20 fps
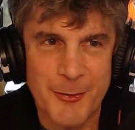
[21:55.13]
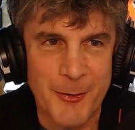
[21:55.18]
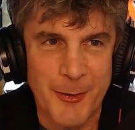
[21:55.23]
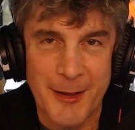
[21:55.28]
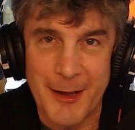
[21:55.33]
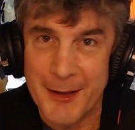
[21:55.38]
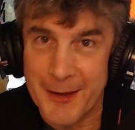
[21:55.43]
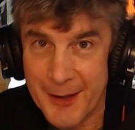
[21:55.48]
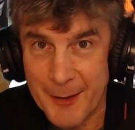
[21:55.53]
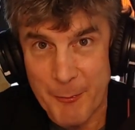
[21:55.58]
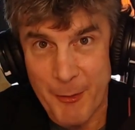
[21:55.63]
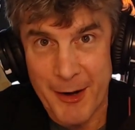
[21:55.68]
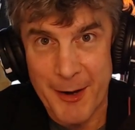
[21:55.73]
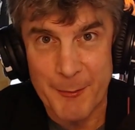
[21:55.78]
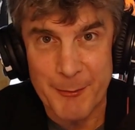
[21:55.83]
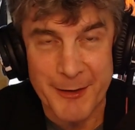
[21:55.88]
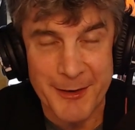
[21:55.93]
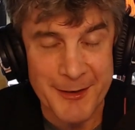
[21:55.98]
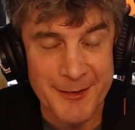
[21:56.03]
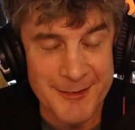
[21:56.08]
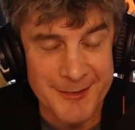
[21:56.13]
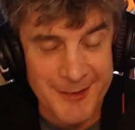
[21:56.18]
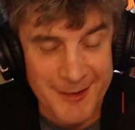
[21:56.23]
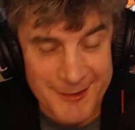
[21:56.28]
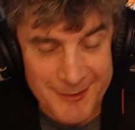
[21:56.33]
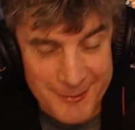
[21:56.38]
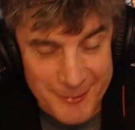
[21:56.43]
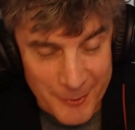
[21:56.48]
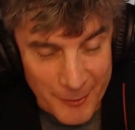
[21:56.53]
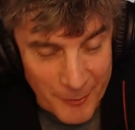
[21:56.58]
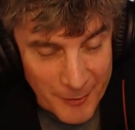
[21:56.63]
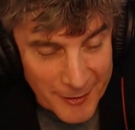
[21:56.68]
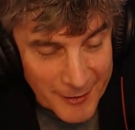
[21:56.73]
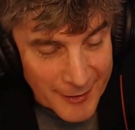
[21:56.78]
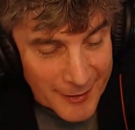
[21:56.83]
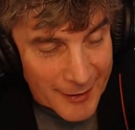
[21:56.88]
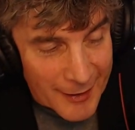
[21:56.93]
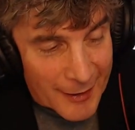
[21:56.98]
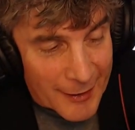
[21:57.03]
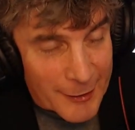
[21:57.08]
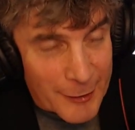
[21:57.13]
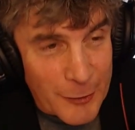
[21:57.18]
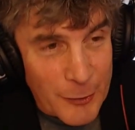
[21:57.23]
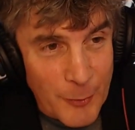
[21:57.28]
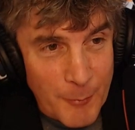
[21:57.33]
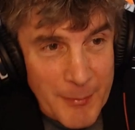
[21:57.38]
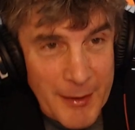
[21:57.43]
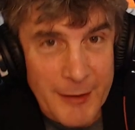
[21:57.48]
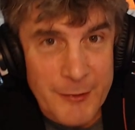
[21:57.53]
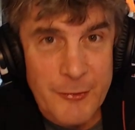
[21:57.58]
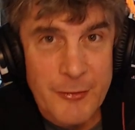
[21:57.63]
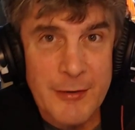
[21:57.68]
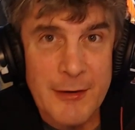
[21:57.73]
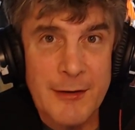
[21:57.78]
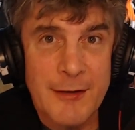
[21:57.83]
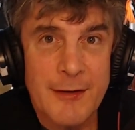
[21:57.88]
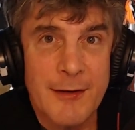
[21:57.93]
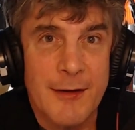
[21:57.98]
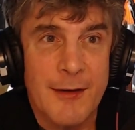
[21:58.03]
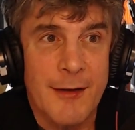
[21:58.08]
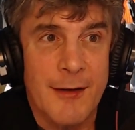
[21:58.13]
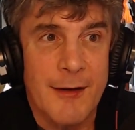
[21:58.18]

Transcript: be true. Abraham Lincoln said so. You mentioned,